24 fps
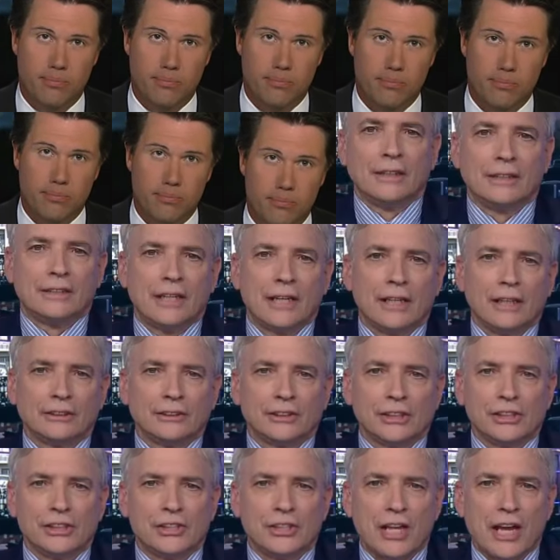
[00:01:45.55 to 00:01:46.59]
Well, it
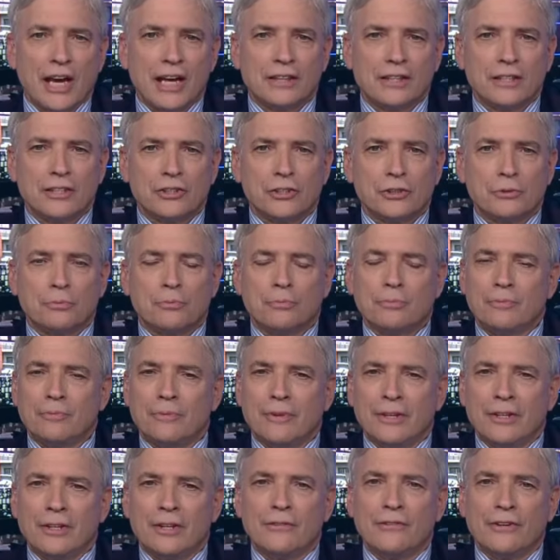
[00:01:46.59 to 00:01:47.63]
tells us that this
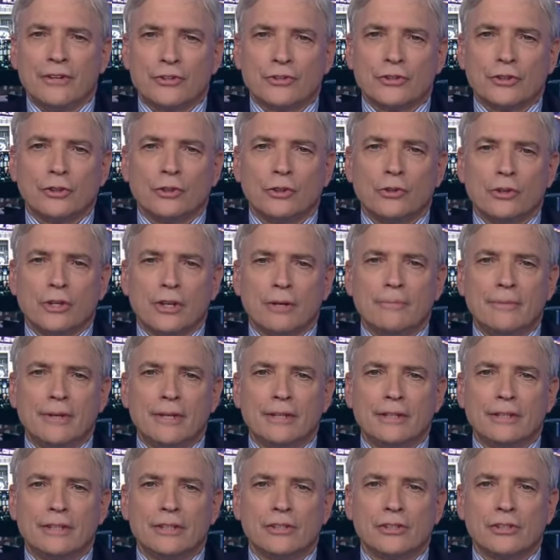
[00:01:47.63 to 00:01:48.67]
individual who
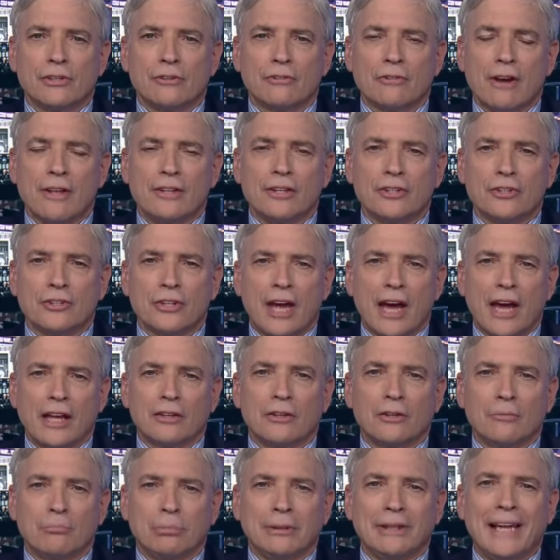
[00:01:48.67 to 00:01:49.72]
committed this horrendous
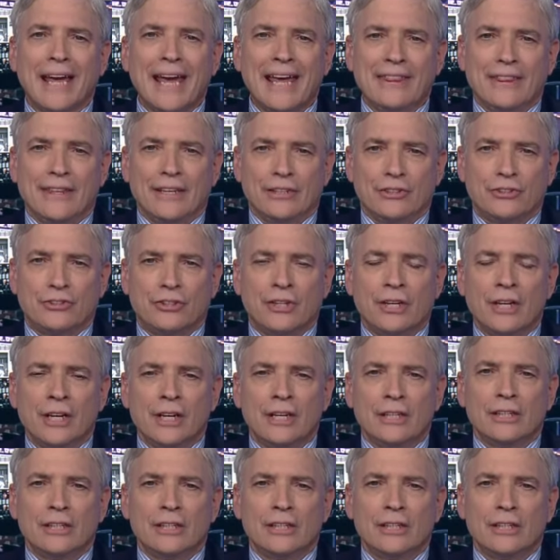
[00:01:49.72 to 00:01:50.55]
act planned this.